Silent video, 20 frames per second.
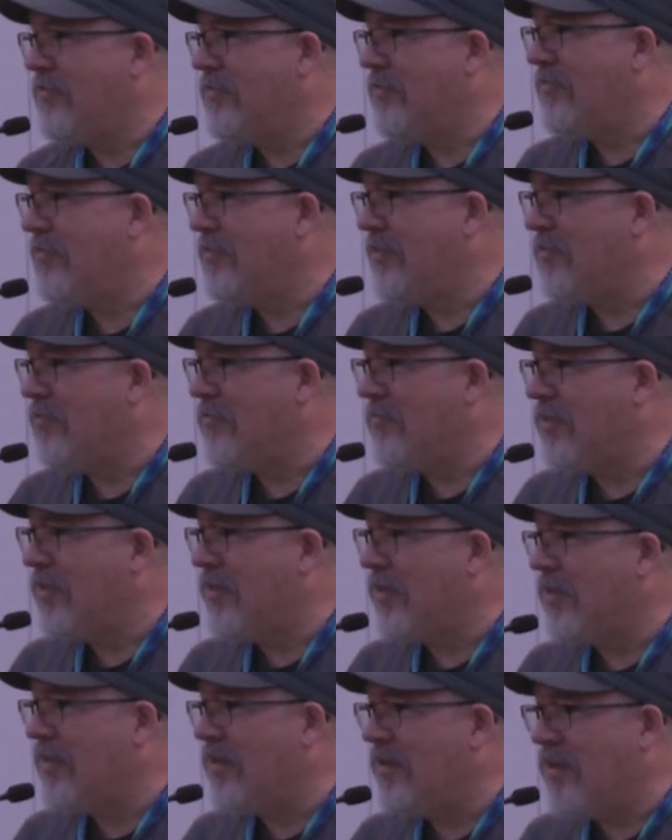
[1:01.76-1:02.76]
of,
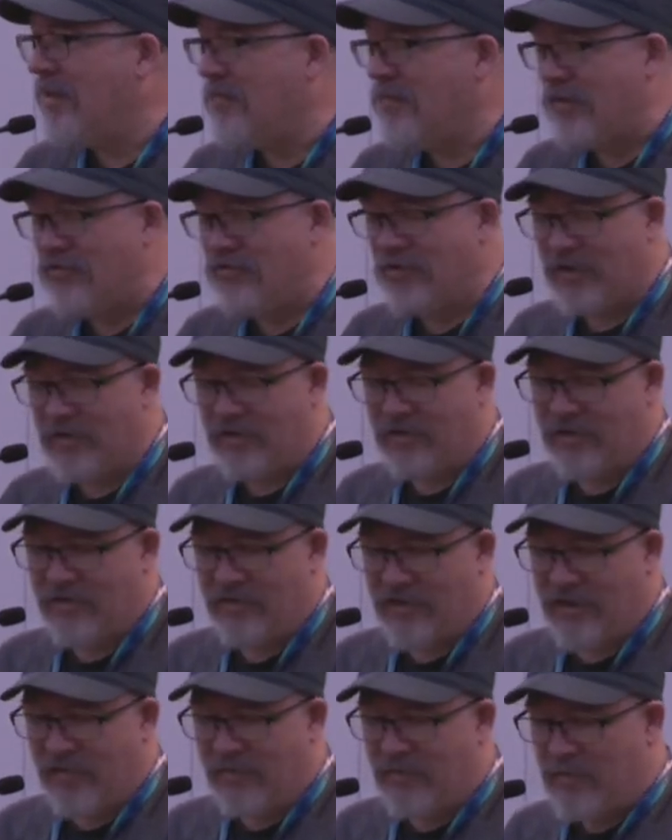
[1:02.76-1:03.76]
uh, of each other.
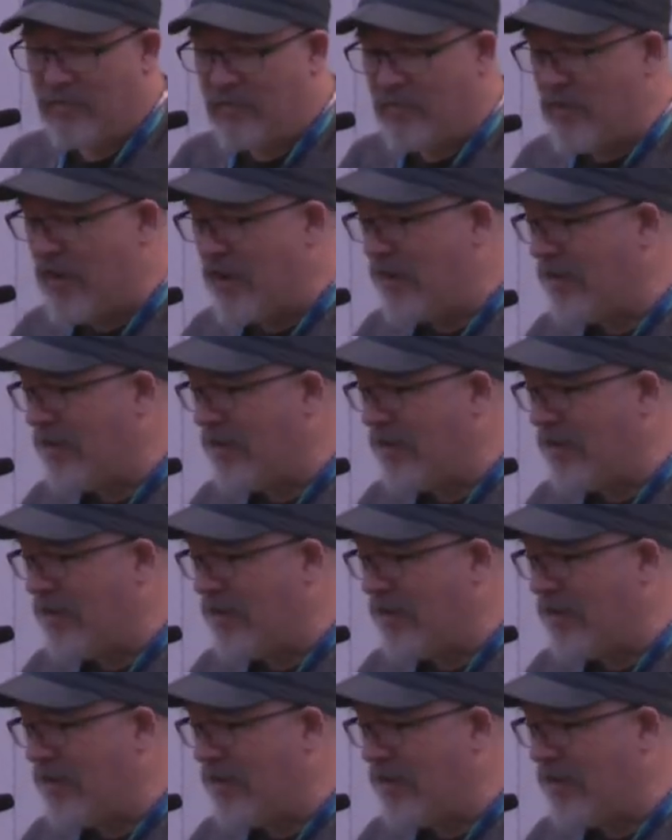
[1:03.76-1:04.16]
That would be bad.